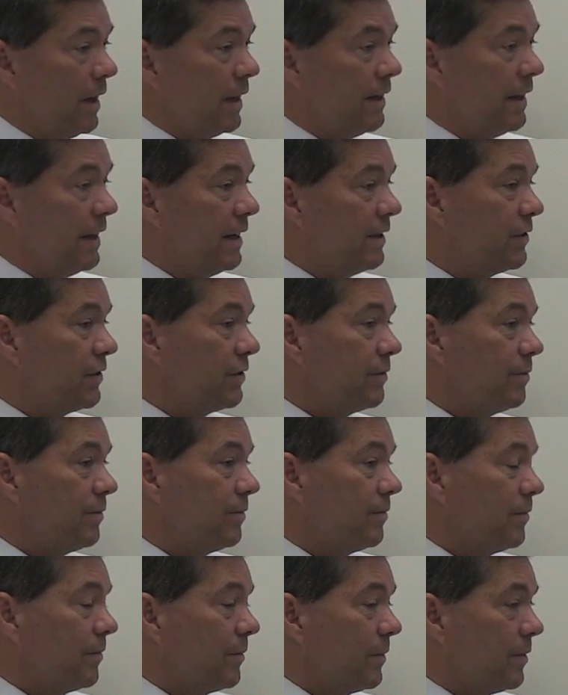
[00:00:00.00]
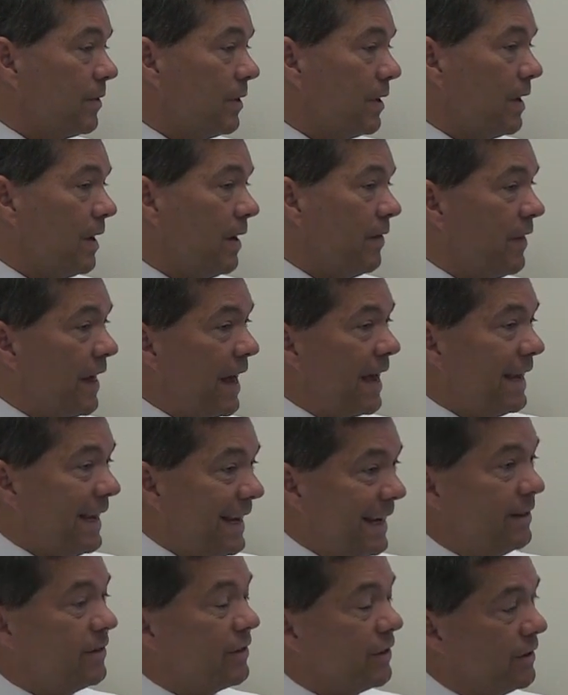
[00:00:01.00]
that
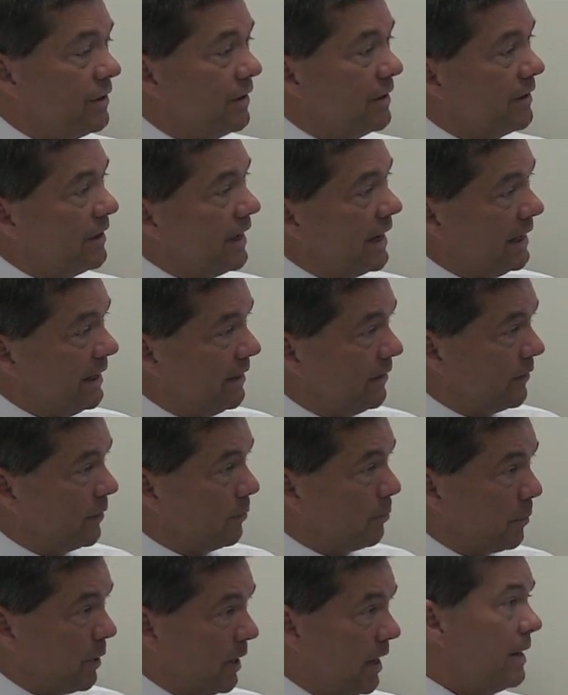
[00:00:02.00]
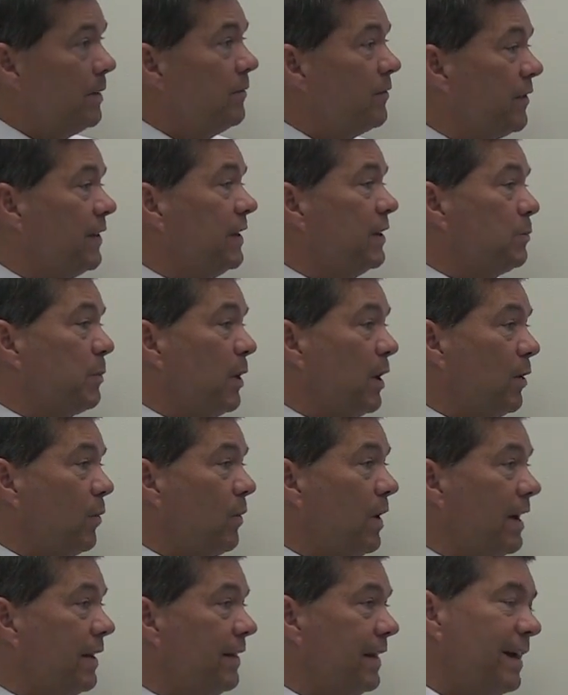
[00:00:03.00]
isn't any of the blame for this, by the
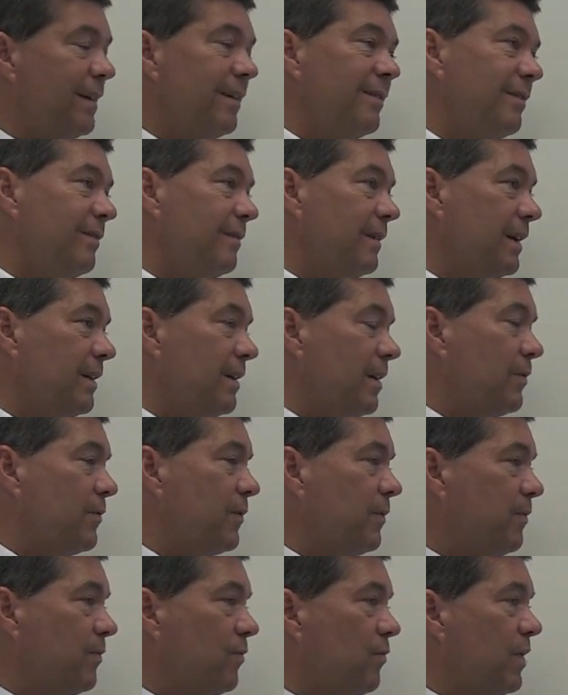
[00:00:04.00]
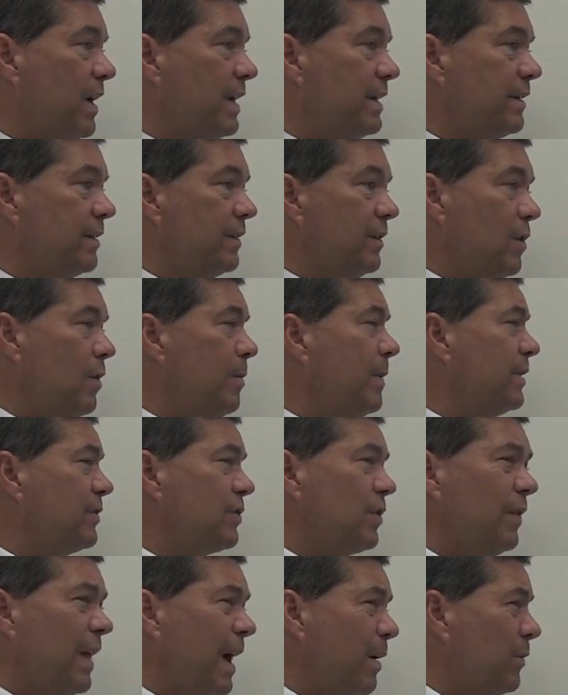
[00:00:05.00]
way. And I've read comments
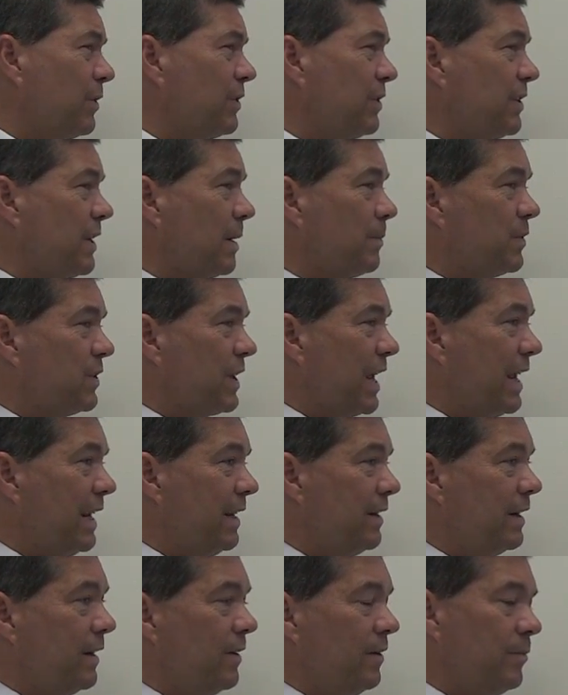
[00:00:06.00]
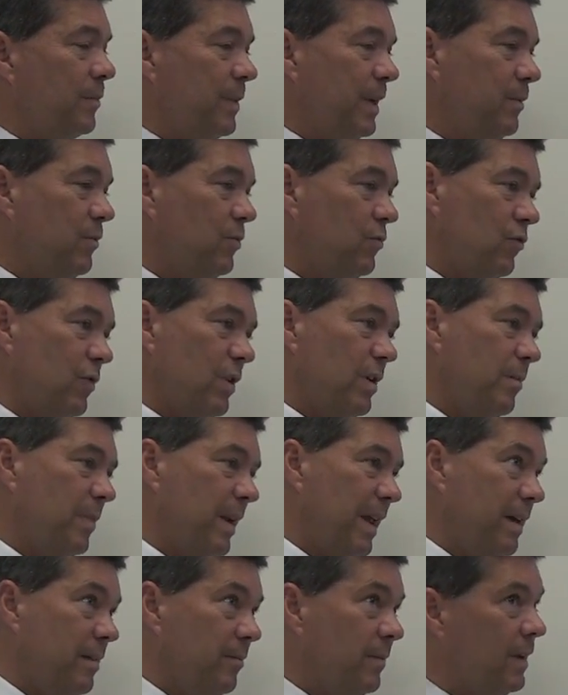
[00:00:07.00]
on that, which is upsetting, you know, people trying to
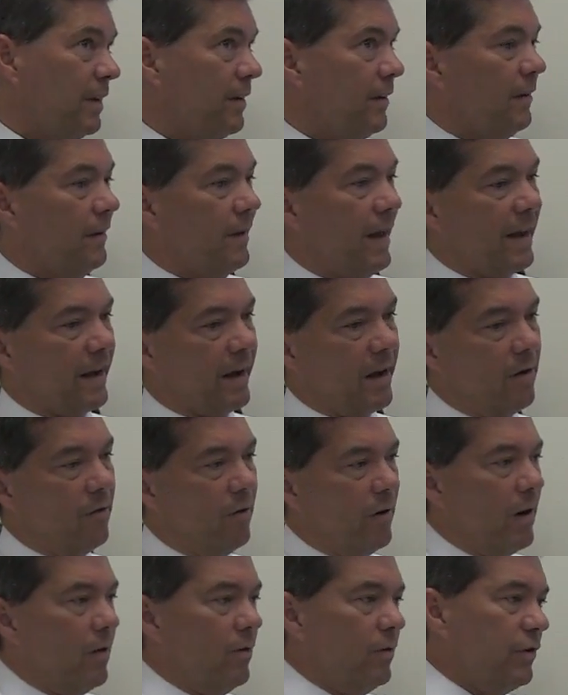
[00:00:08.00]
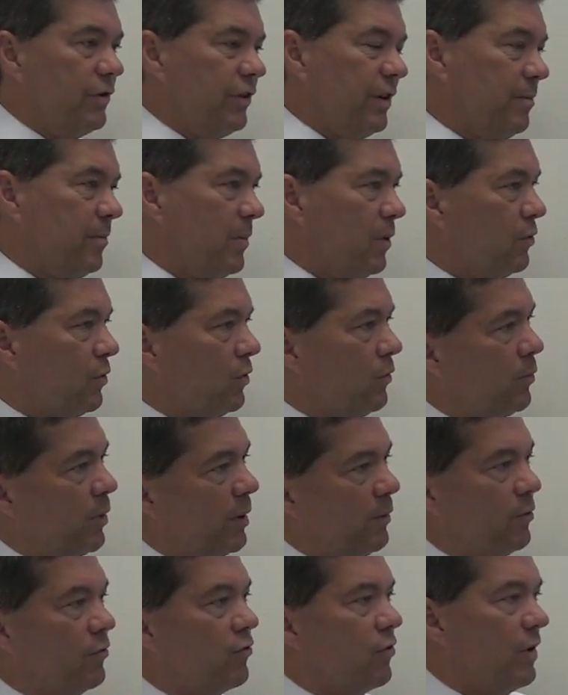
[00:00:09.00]
blame our current ownership model,
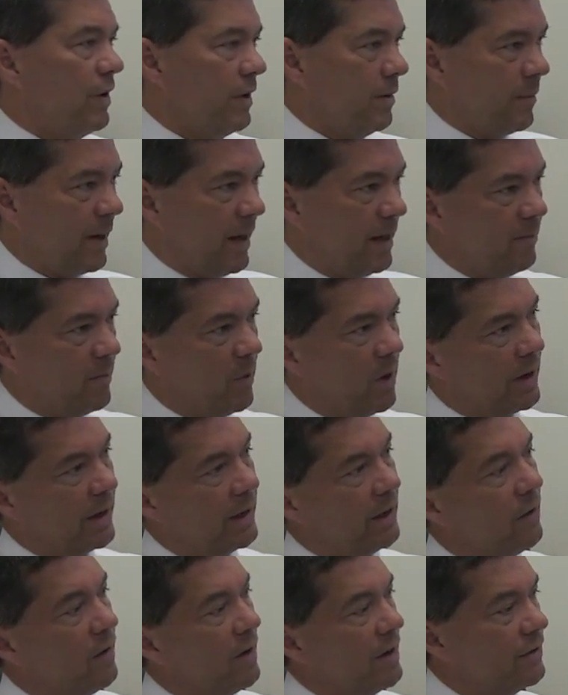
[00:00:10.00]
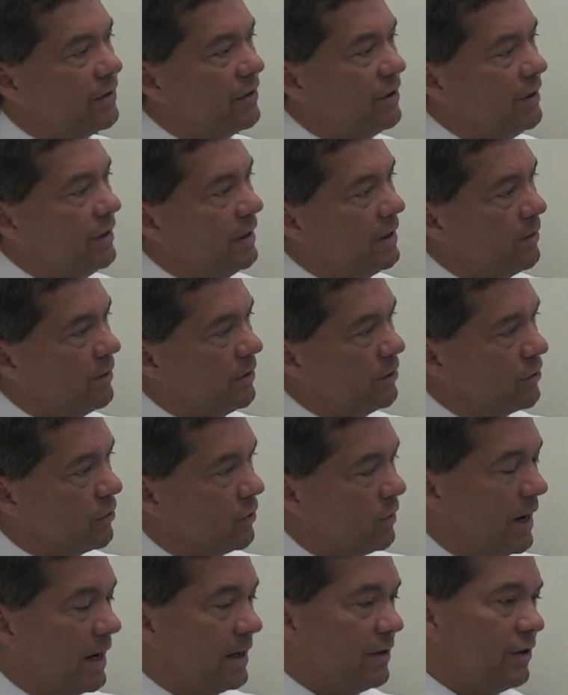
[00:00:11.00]
people trying to blame Michael Eisner, you know, and the
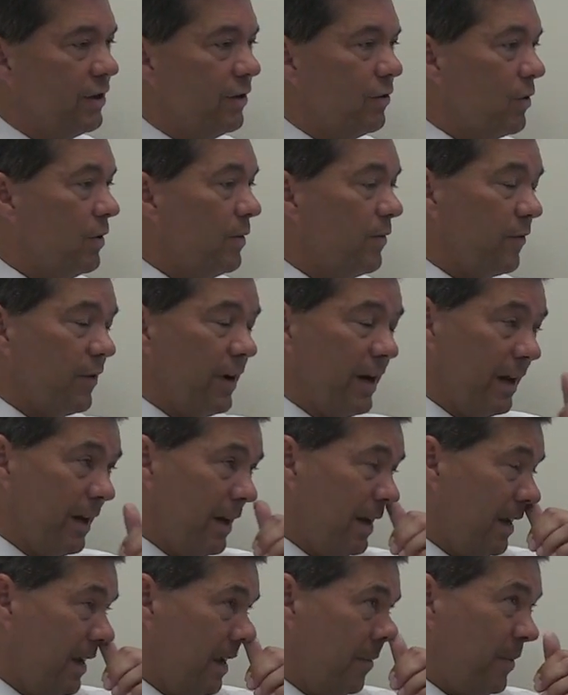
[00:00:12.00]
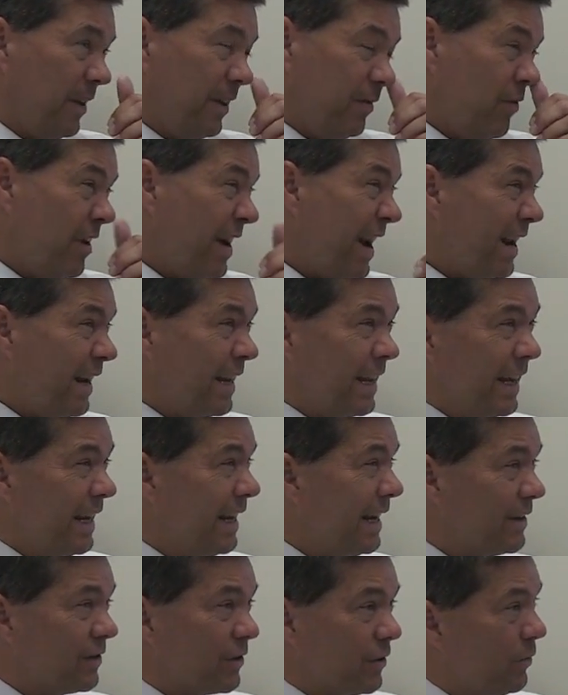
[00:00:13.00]
Tornante group for it. But the
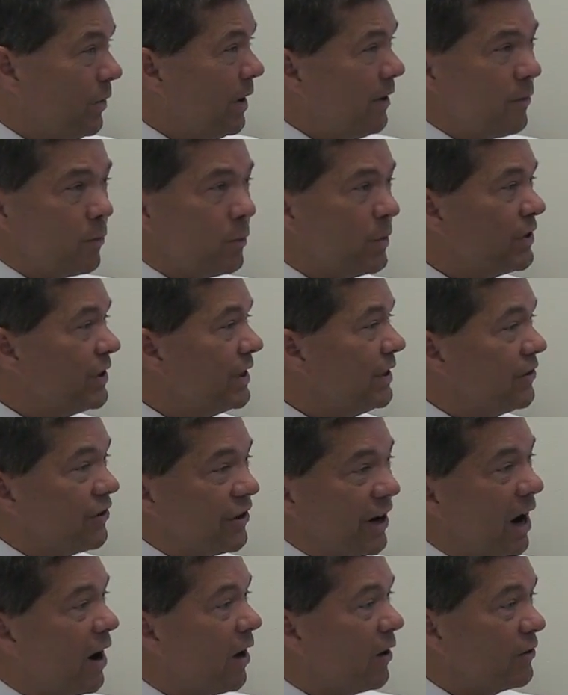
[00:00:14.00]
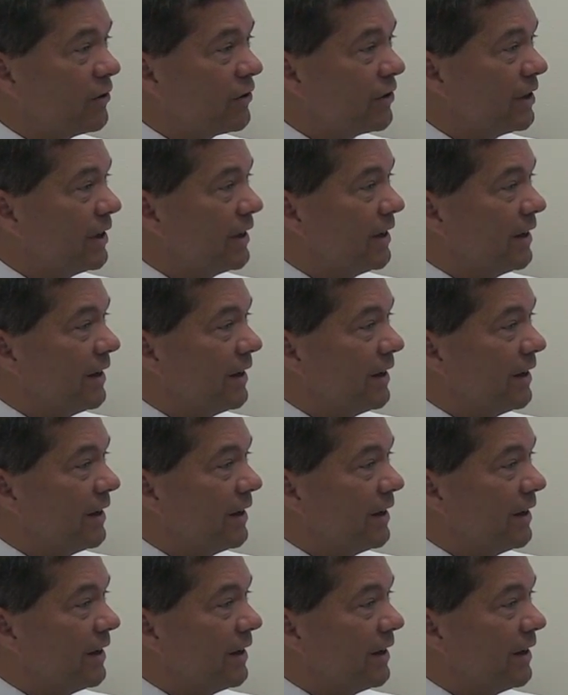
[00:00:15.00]
reality is, whoever was in charge,